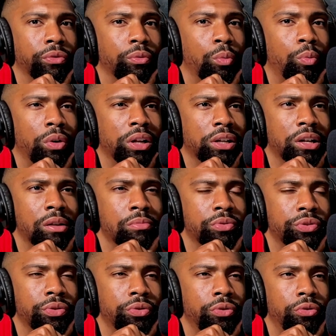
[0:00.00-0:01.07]
When it comes
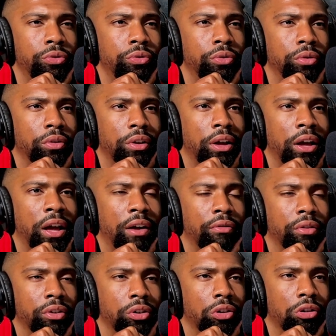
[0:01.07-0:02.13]
to
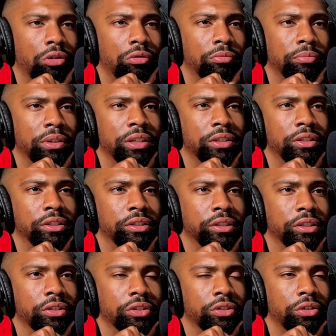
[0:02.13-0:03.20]
having your own business
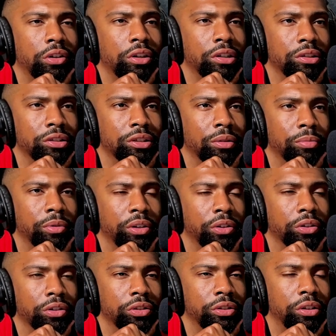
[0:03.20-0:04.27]
and starting something
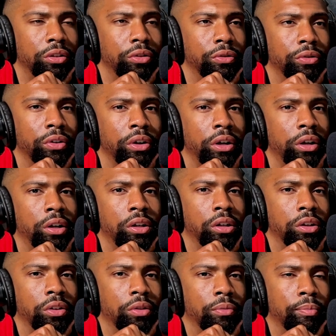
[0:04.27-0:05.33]
yourself,
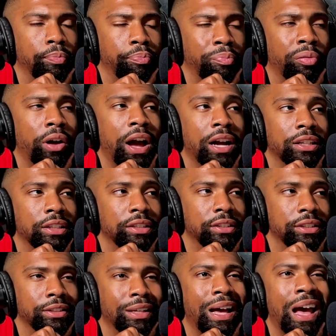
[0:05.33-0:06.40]
practice
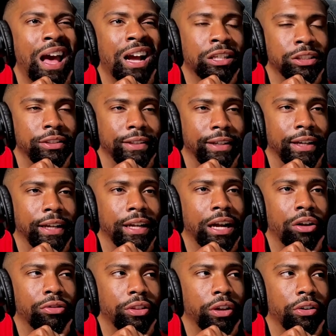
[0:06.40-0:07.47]
is actually getting
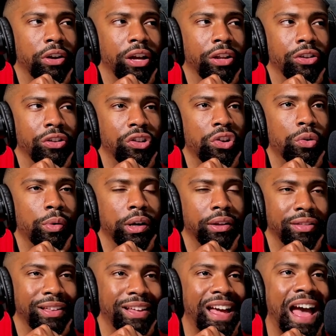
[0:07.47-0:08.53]
out there and
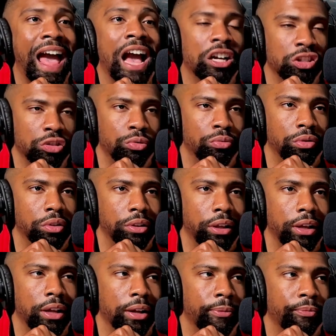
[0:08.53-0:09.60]
doing the actual
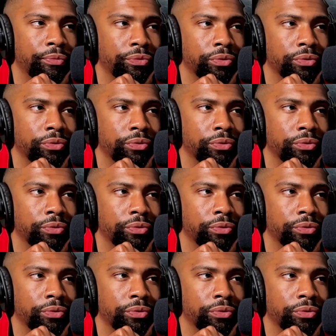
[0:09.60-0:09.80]
thing